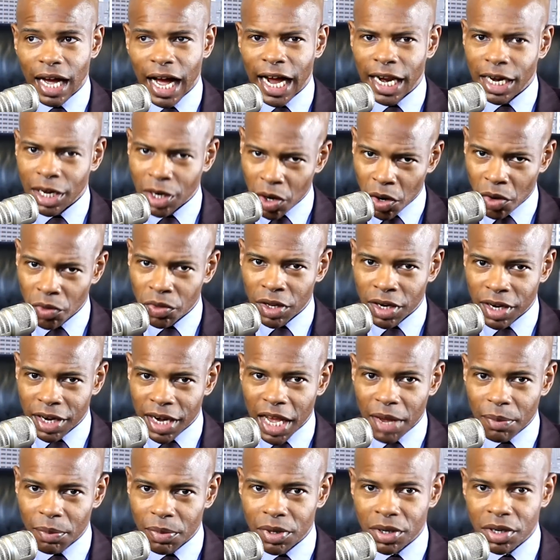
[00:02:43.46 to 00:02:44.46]
I know the
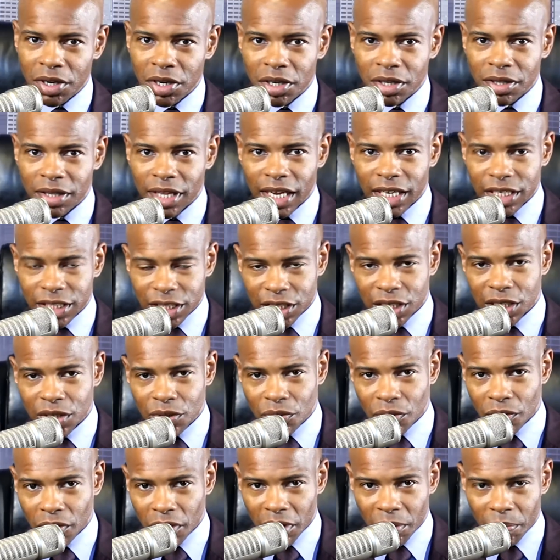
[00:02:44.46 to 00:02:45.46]
neighborhood that she
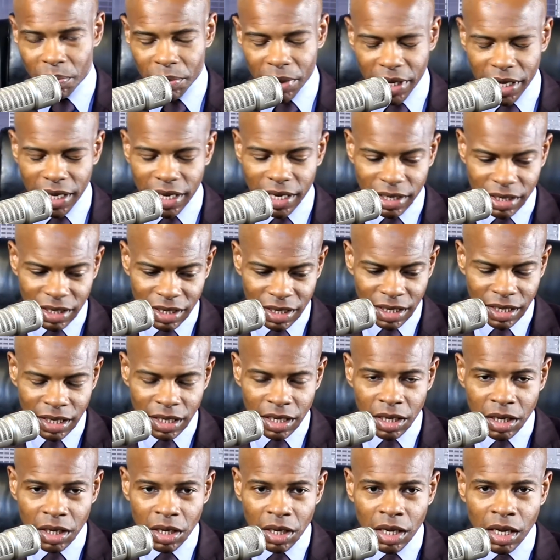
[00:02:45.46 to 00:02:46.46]
grew up in.
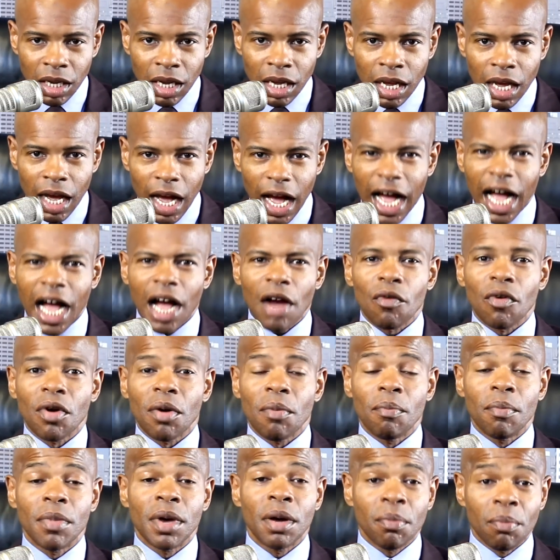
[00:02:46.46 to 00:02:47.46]
I
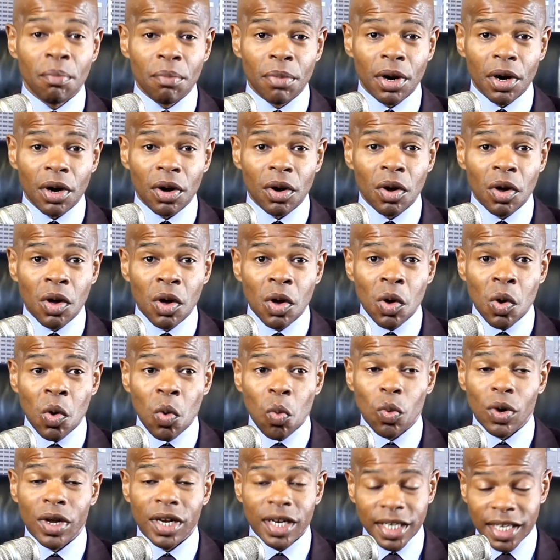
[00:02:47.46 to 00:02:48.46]
remember
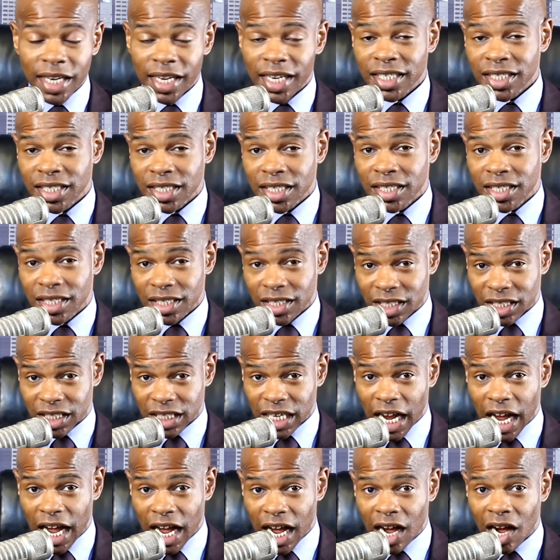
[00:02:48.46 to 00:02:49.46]
when Destiny's
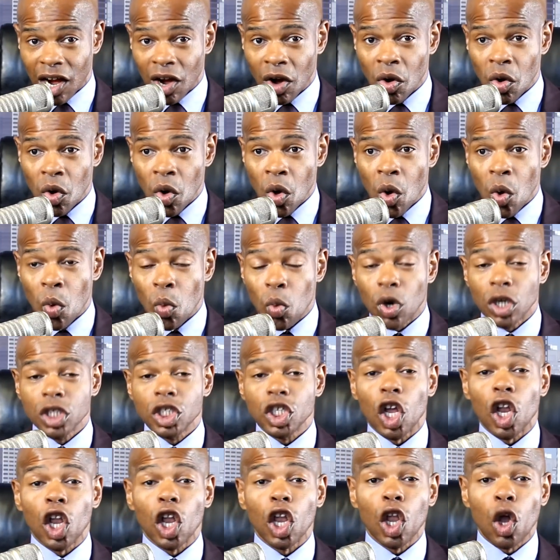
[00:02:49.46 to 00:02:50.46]
Child
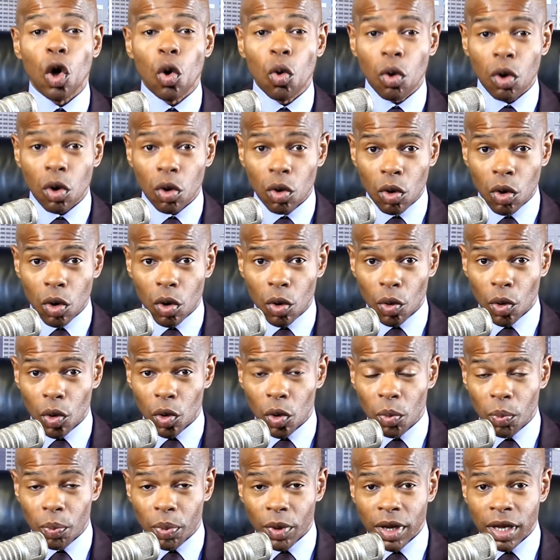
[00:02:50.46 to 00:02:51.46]
was a local
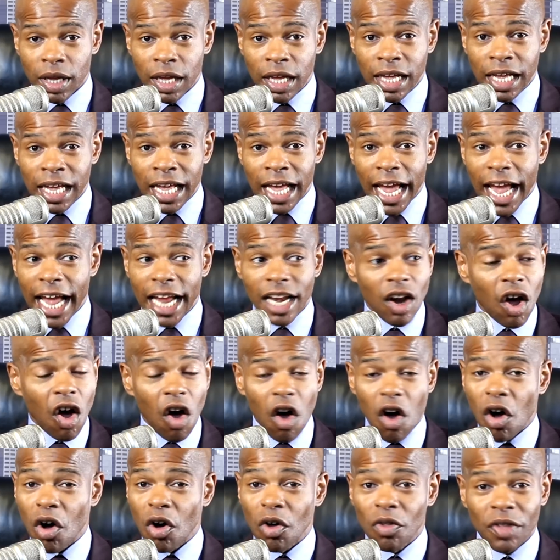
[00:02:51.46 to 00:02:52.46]
group and
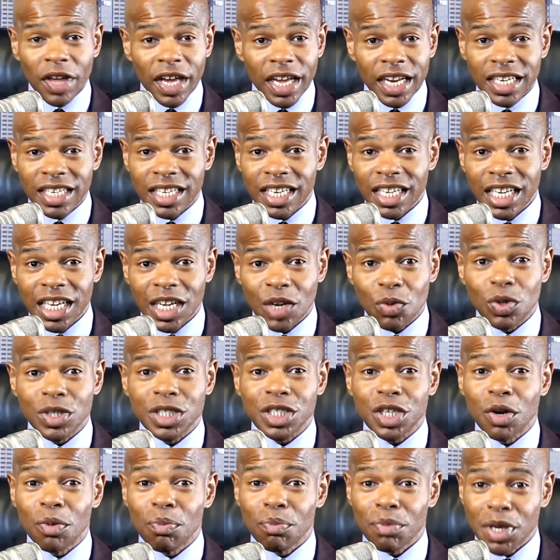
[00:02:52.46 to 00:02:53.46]
all they did
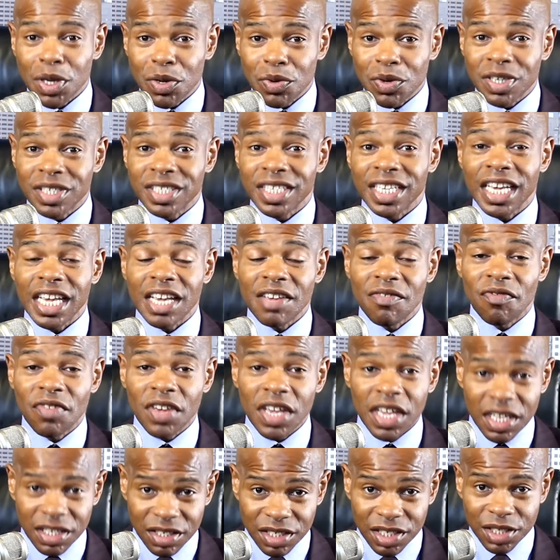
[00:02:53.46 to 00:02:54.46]
was community
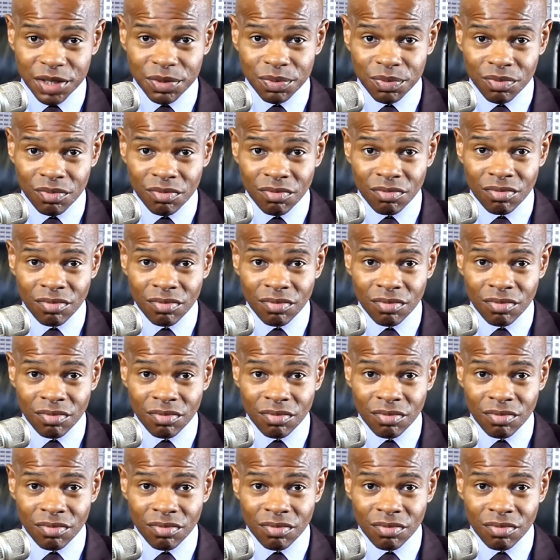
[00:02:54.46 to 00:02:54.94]
events.